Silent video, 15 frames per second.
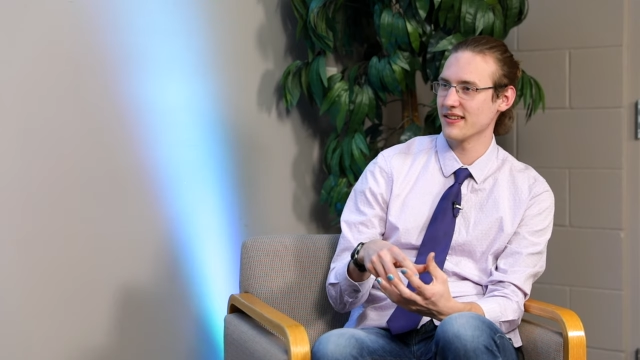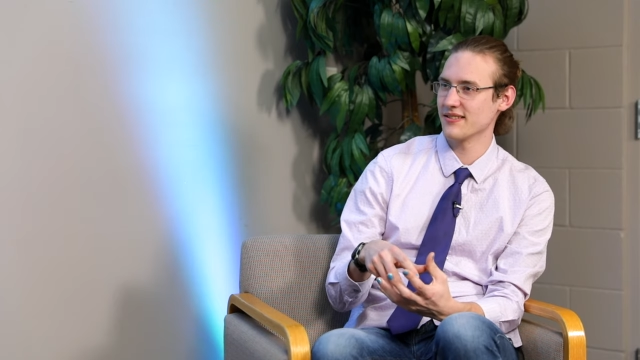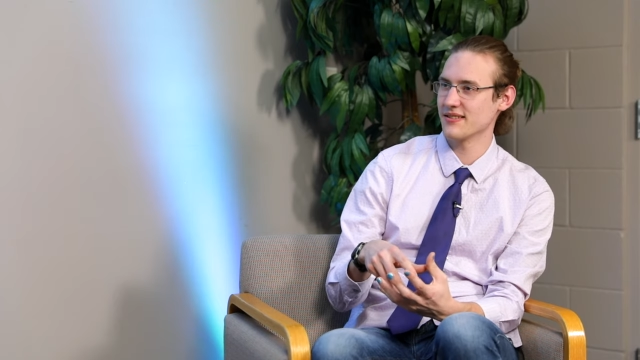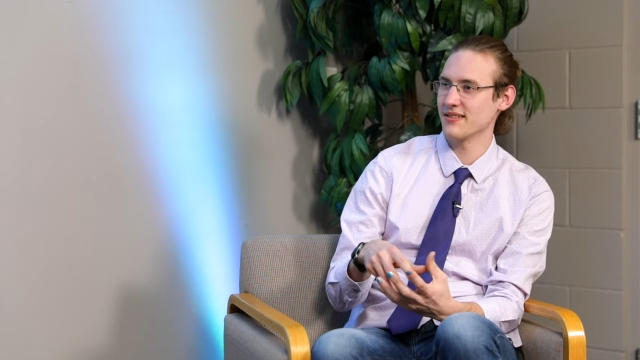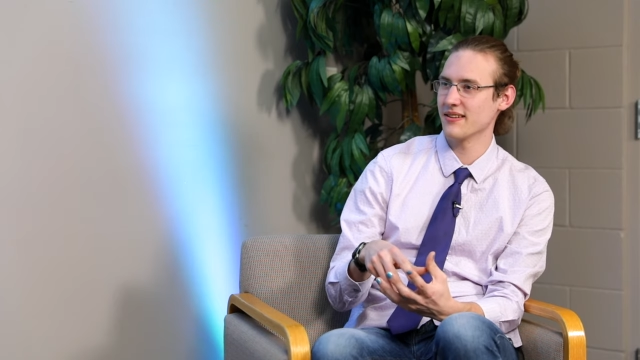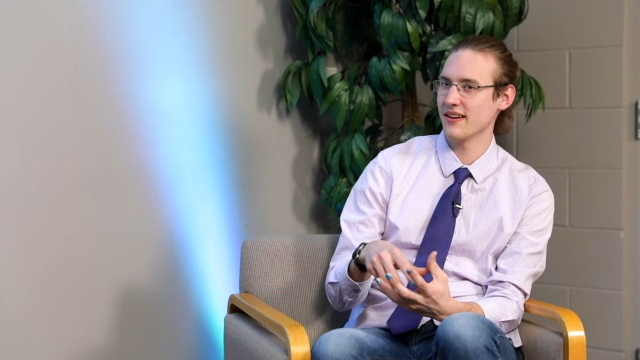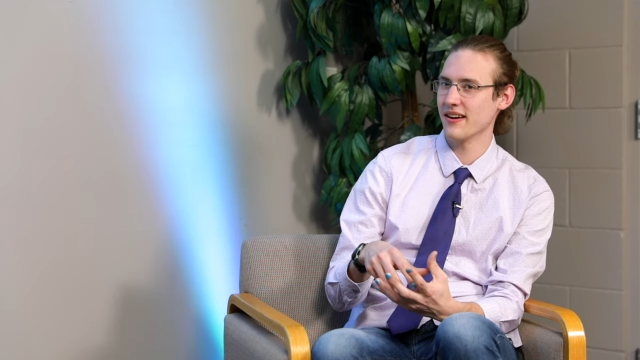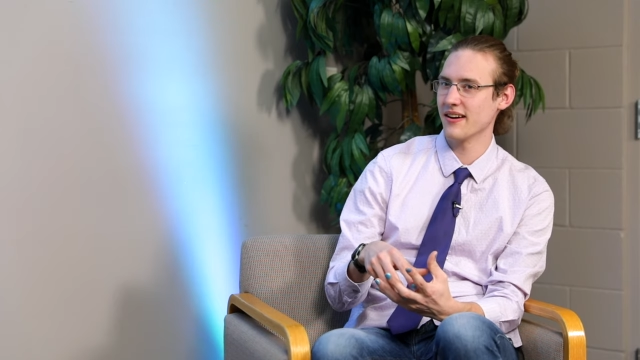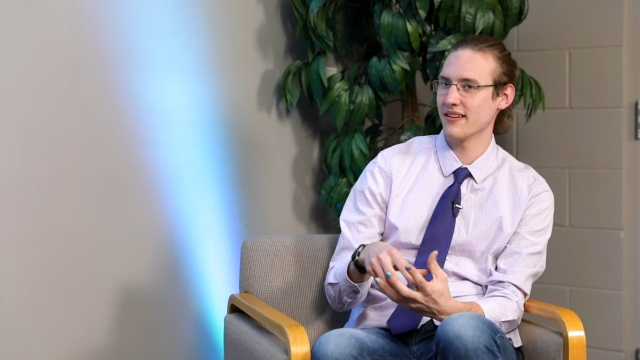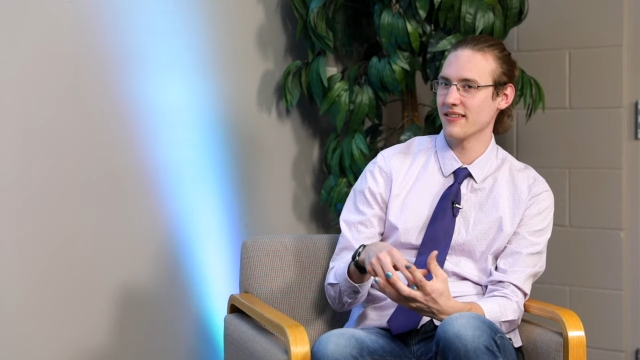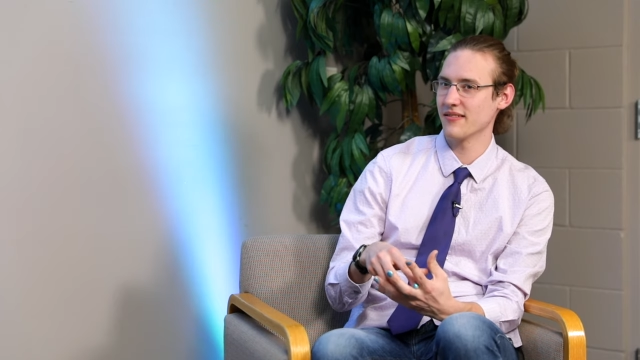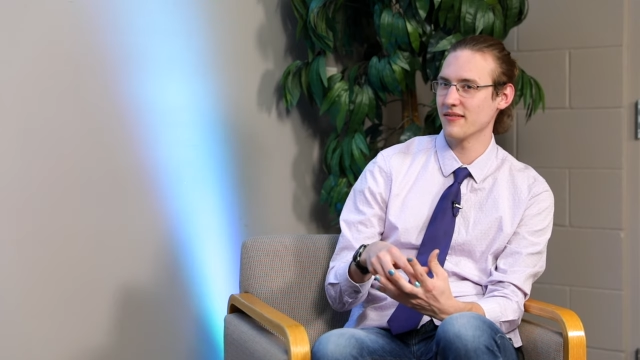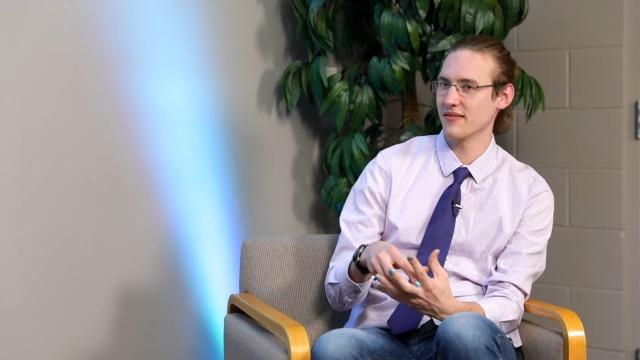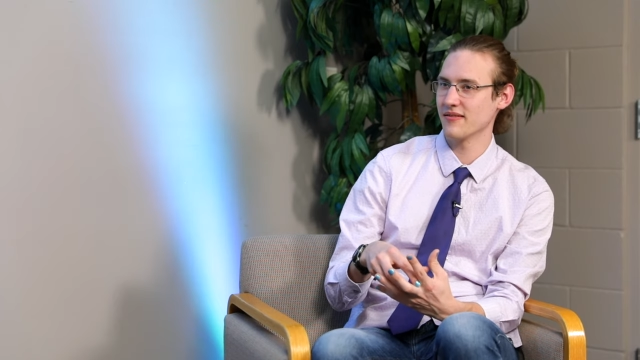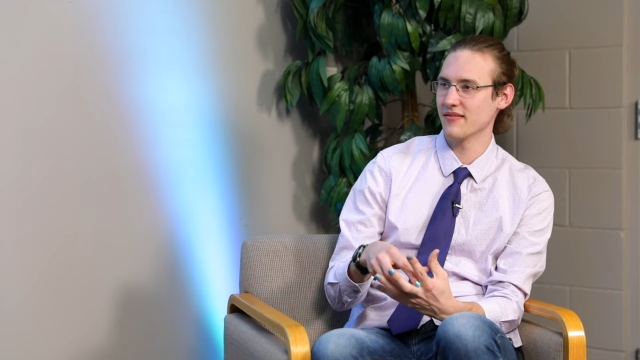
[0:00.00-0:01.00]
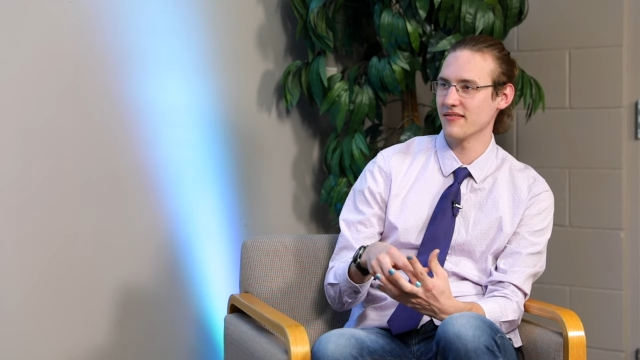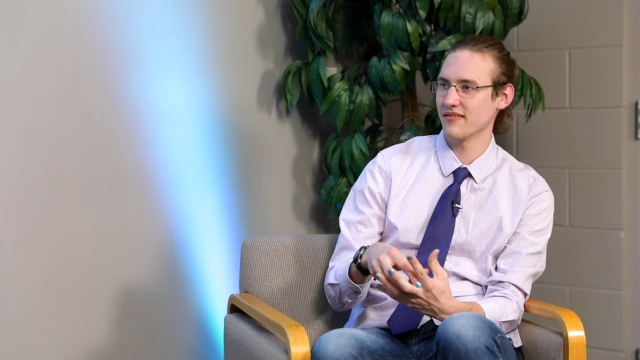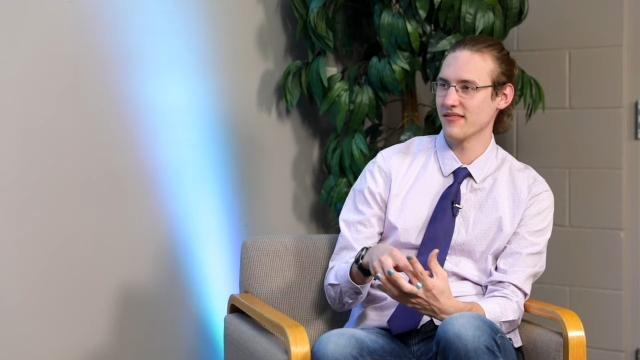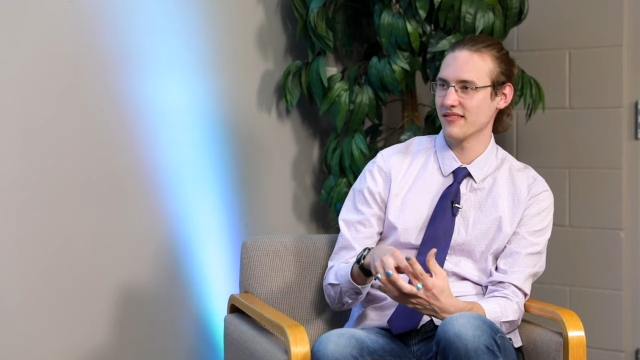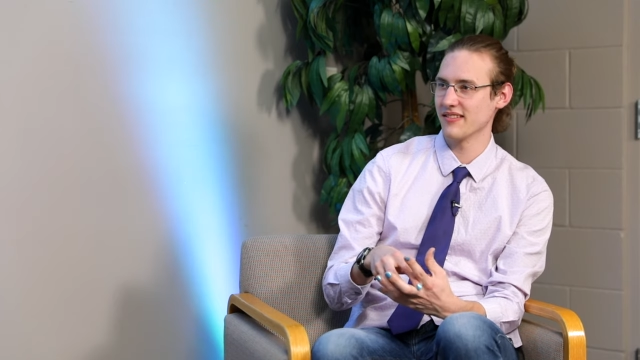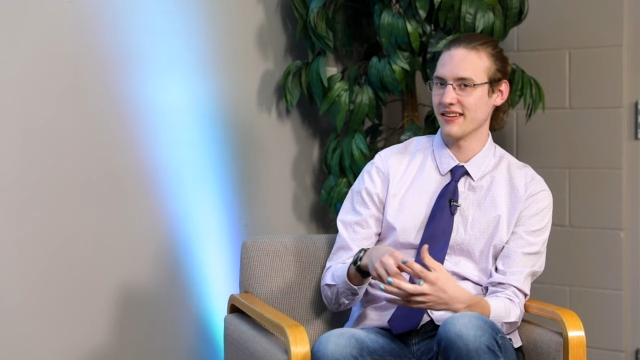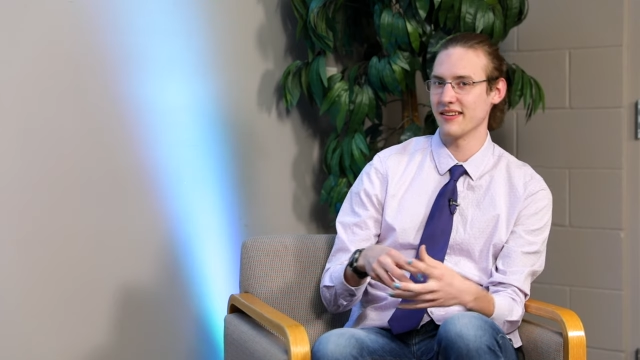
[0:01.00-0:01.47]
that's not
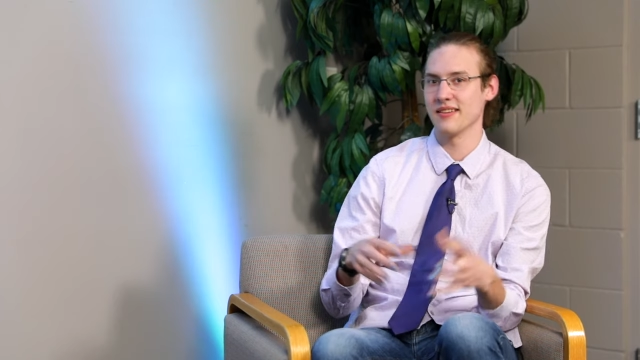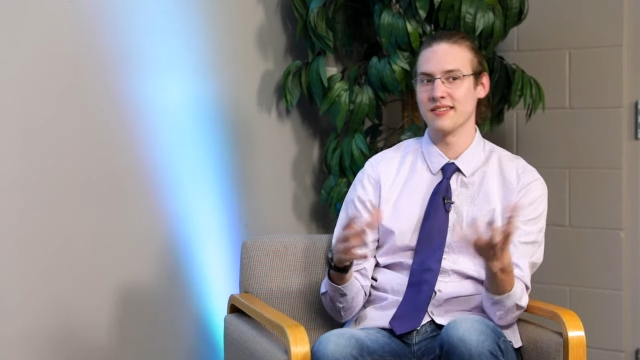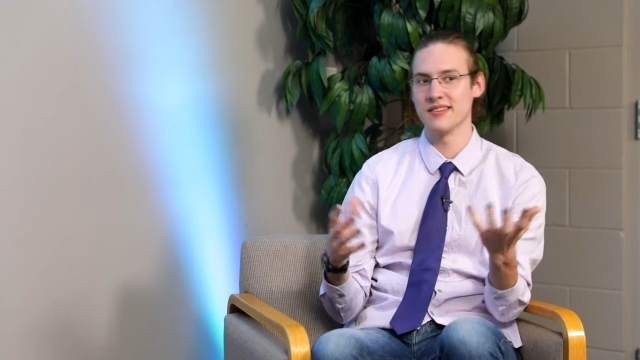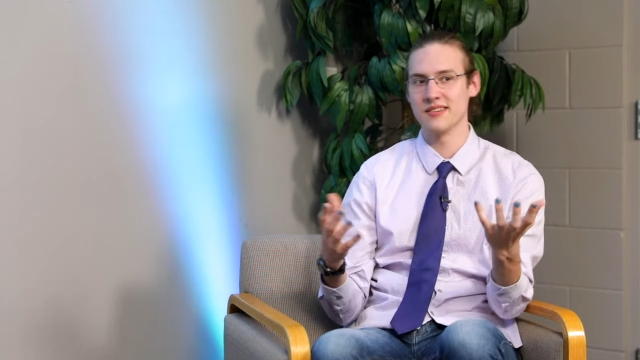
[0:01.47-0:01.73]
like in